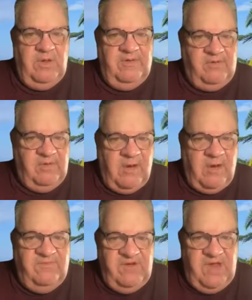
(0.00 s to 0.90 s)
And there's a lot
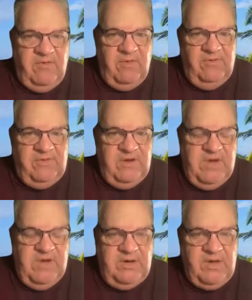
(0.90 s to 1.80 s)
of generals in
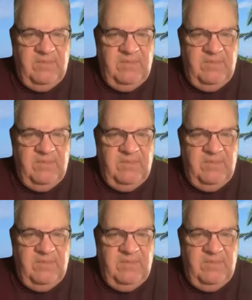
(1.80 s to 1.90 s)
America,